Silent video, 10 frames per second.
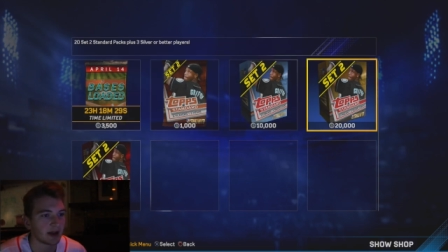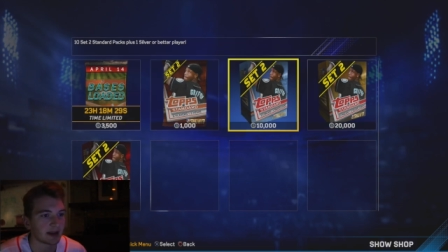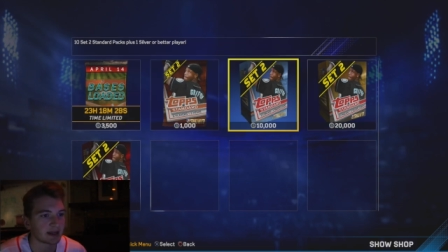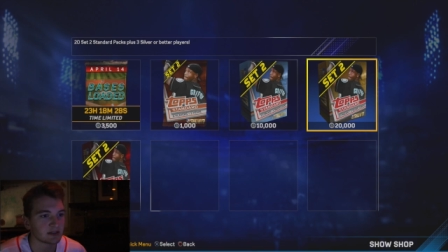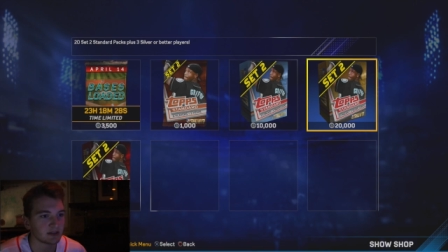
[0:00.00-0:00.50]

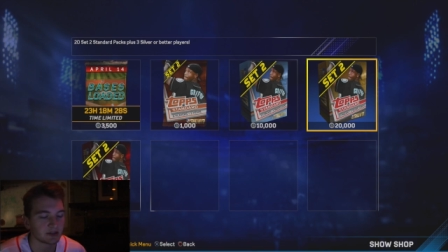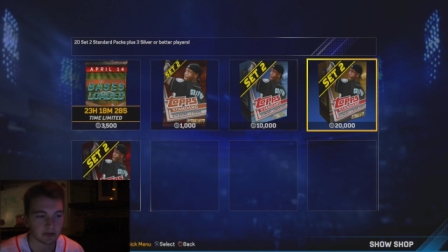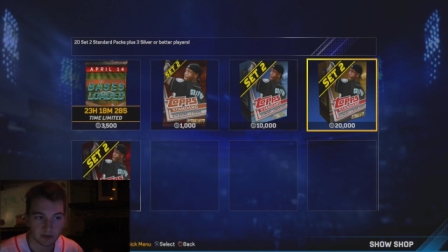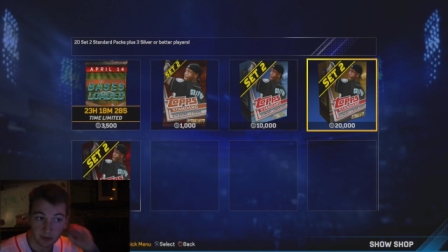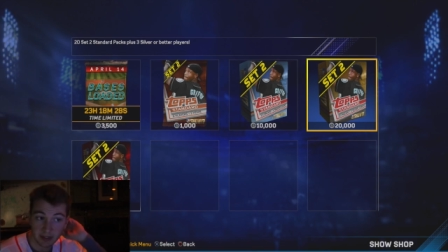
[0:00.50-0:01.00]
I guess I'll
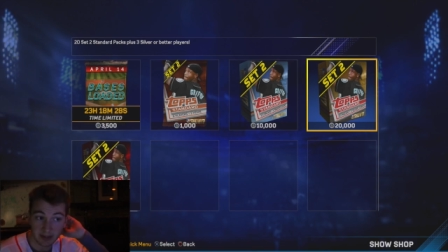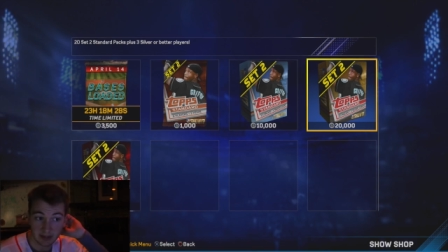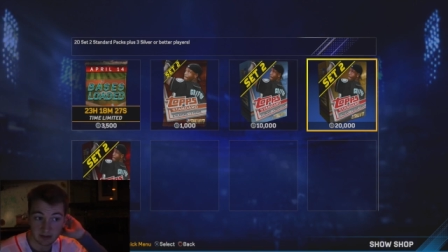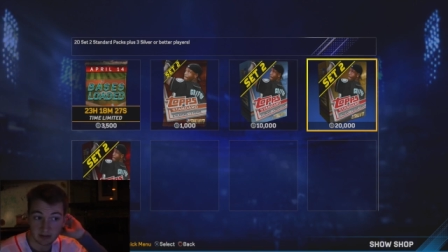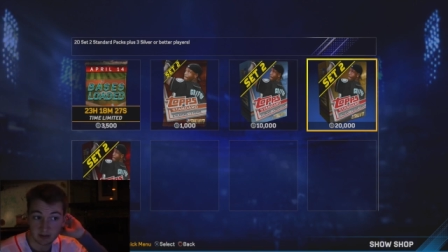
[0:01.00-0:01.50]
do
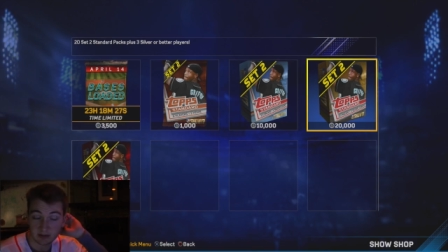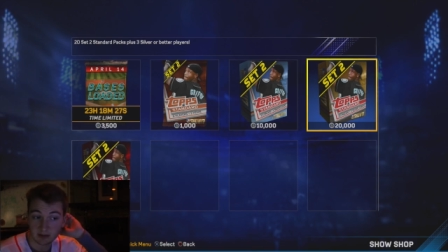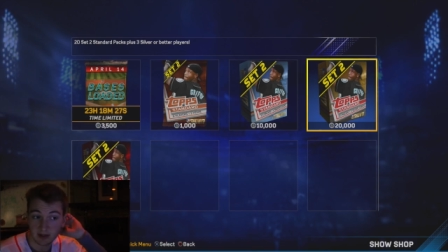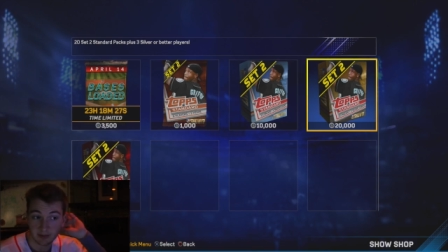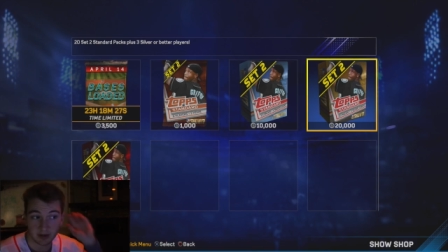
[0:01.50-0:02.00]
20,000.
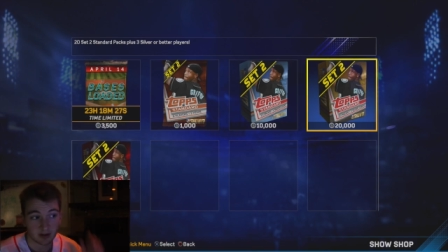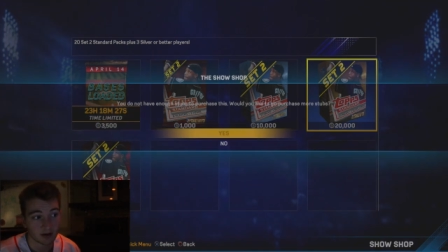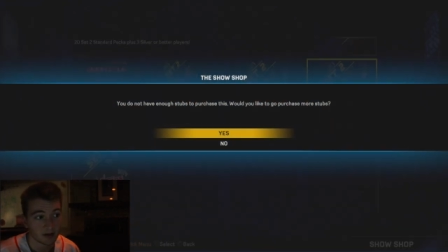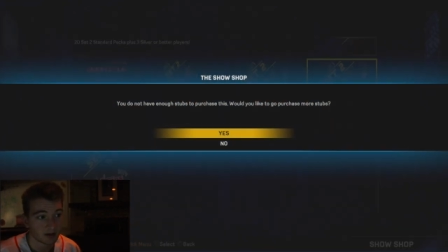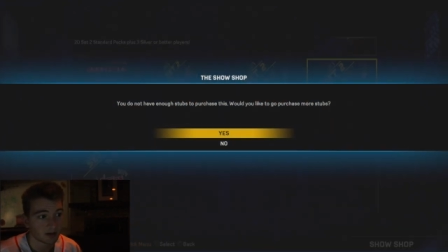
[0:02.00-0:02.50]
I mean,
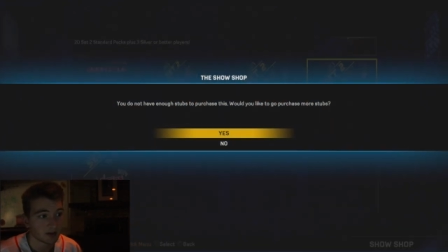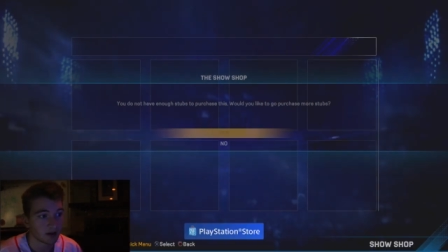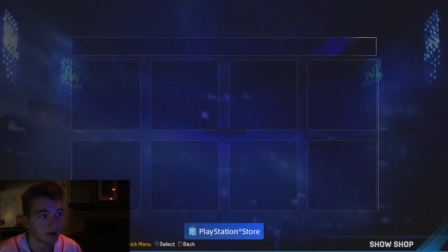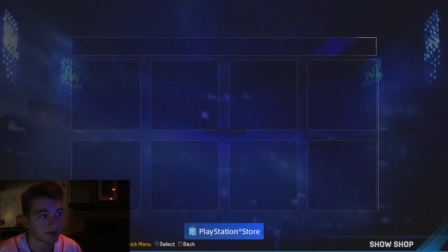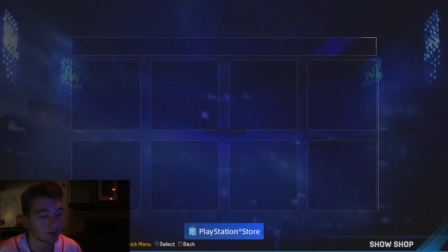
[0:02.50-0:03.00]

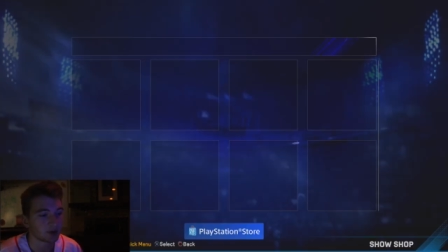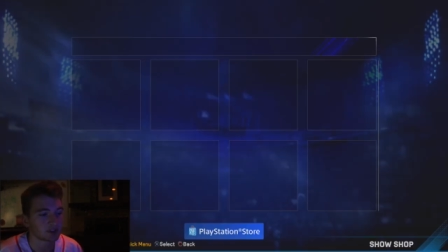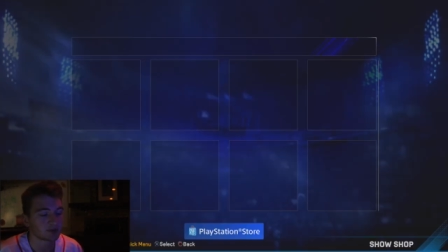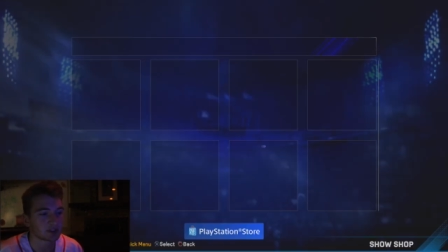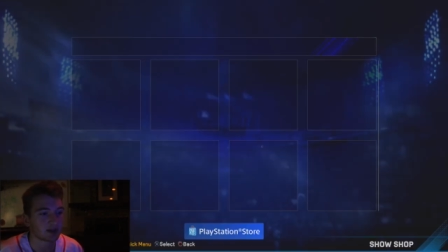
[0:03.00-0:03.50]
I'll have to
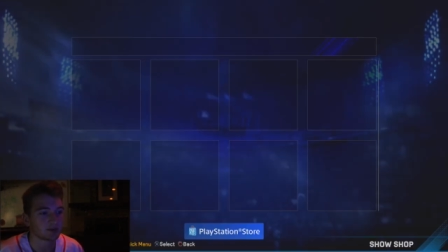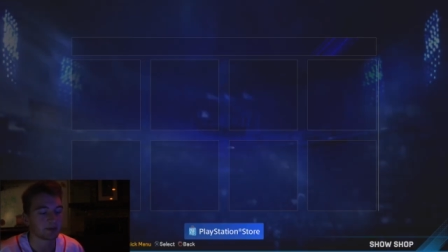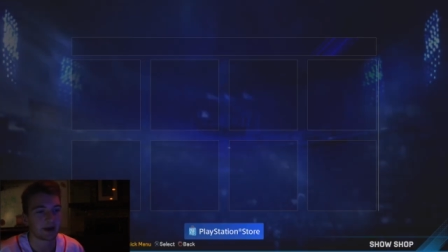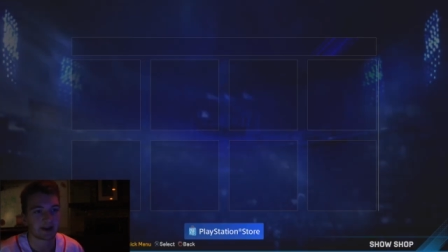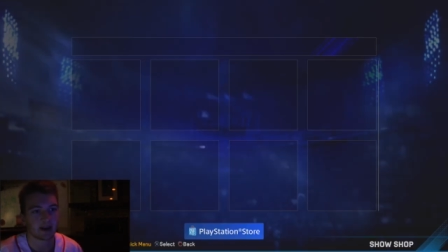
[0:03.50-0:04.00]
put some stubs
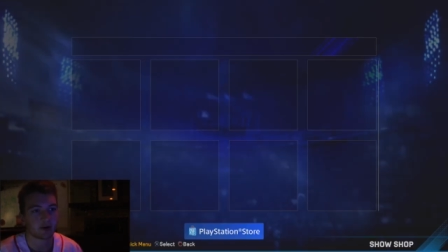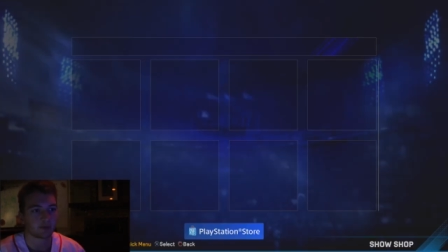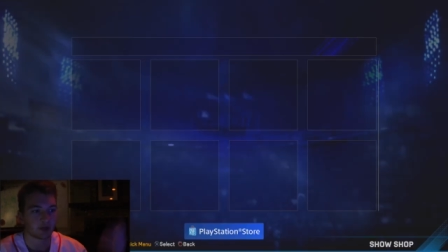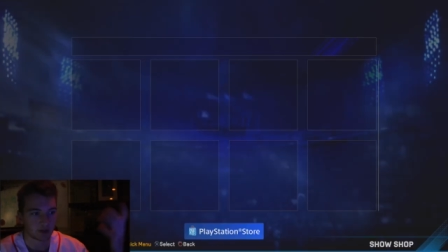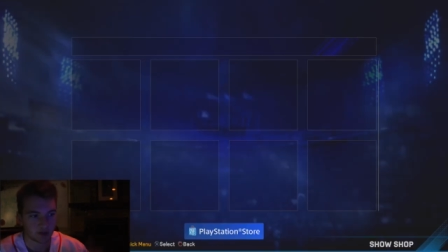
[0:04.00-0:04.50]
on my
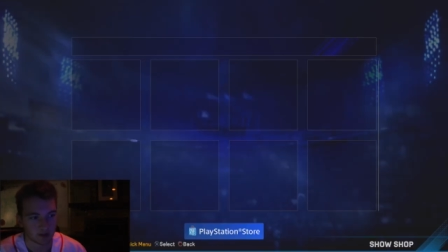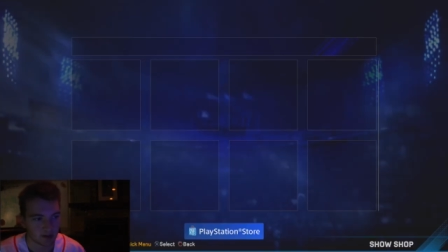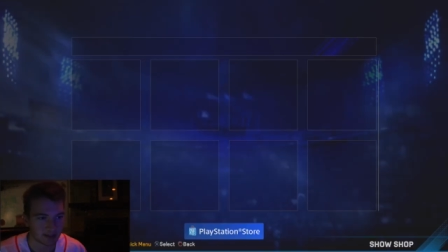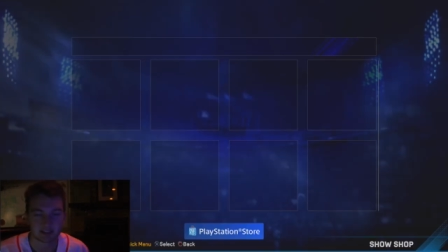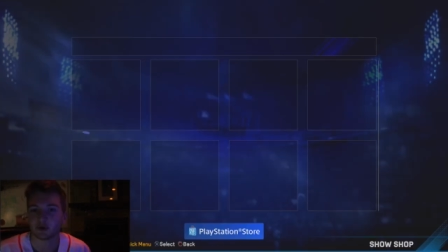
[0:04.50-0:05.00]
account, but
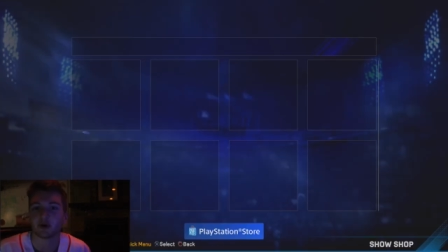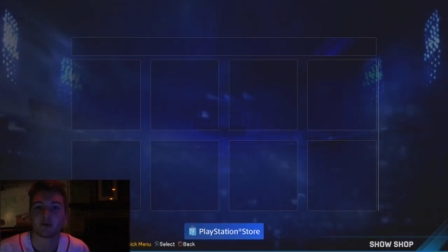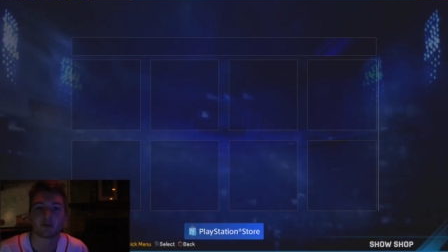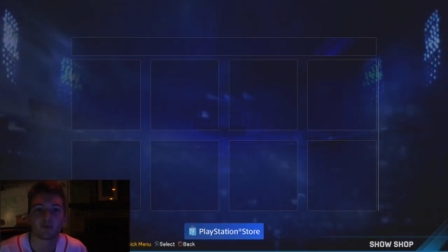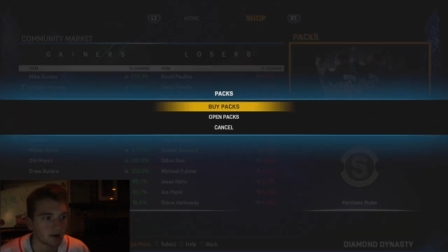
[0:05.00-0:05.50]
let's do it.
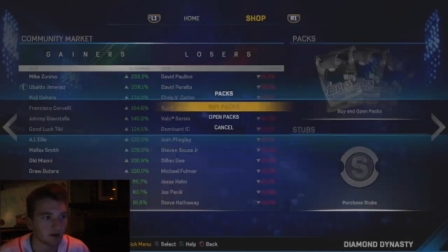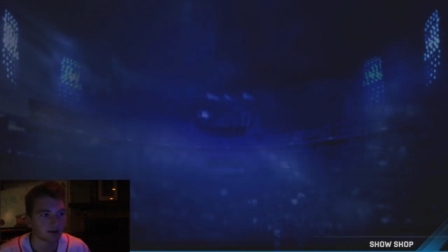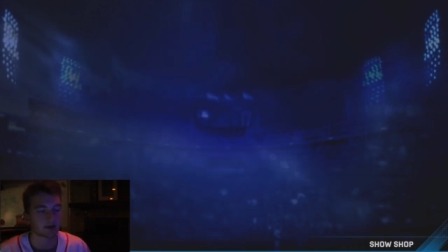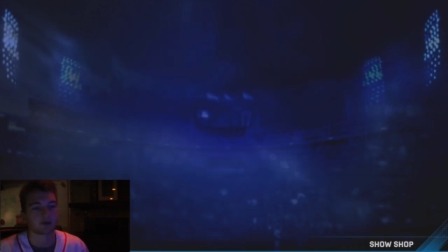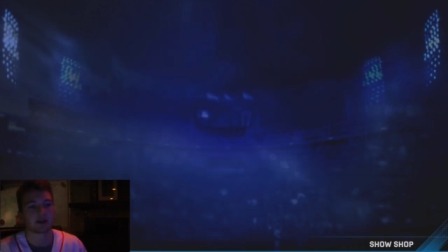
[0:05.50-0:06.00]
All
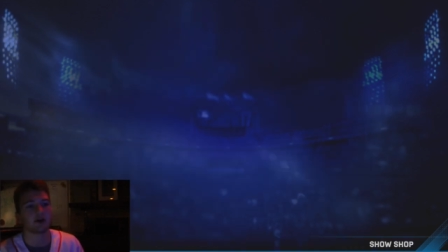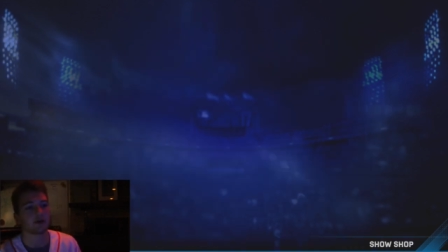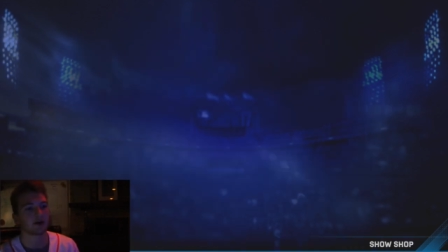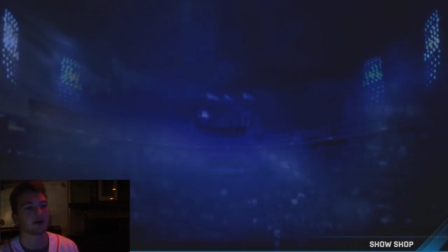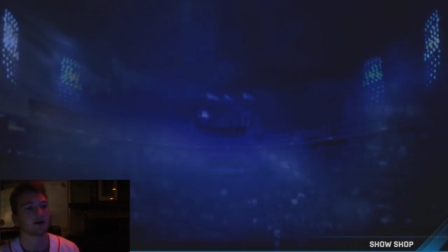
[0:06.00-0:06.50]
right, there we
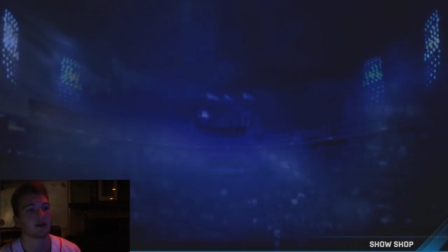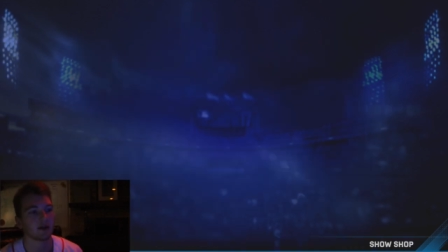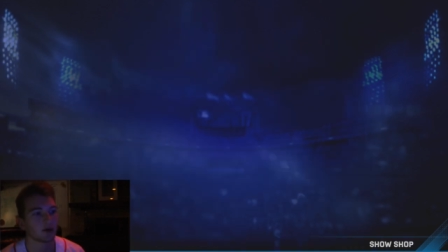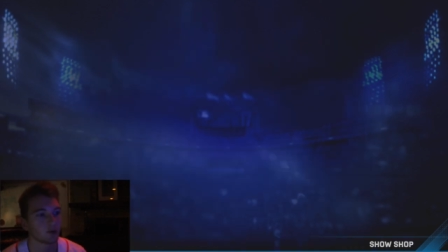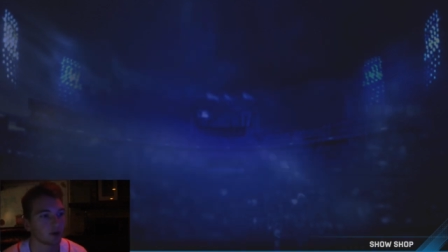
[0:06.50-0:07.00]
go.
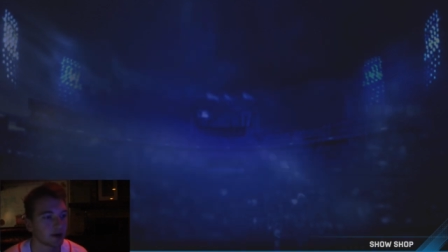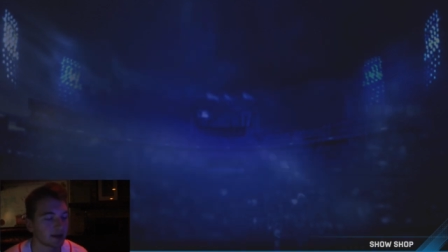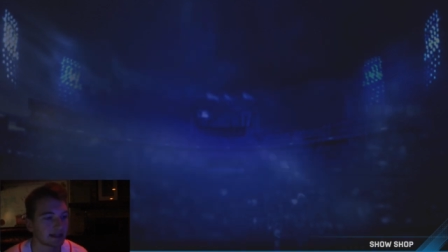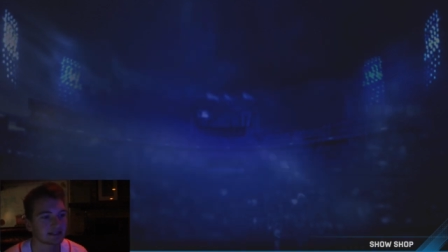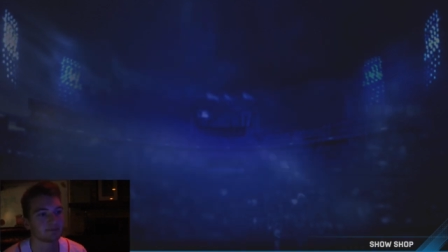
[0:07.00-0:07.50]
We're
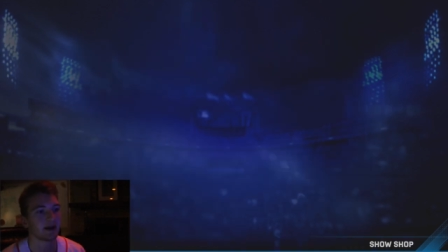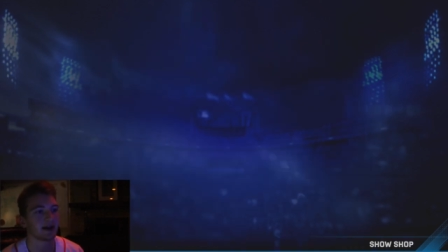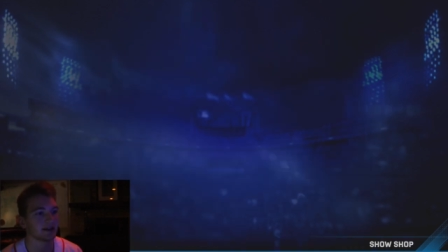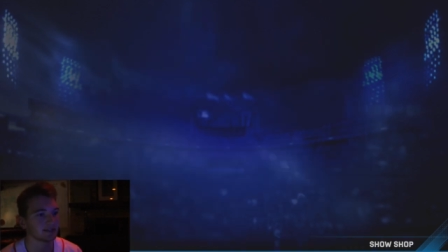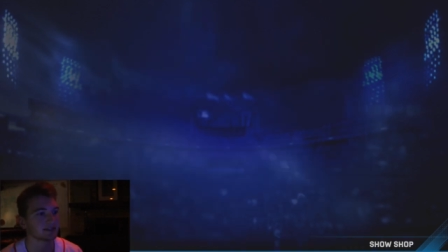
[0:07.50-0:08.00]
gonna get some
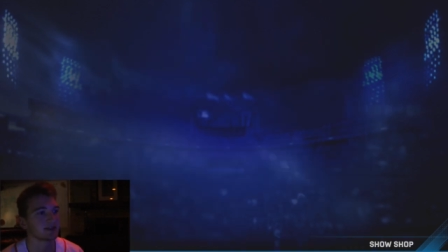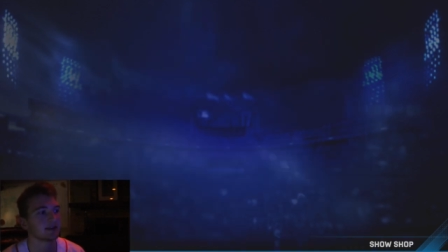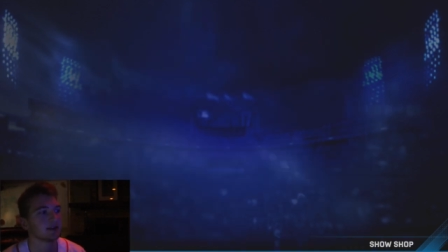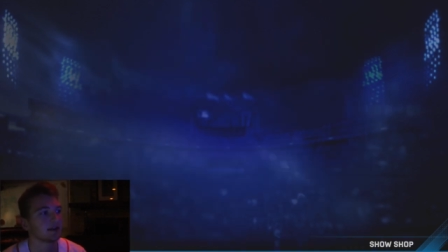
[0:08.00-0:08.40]
packs.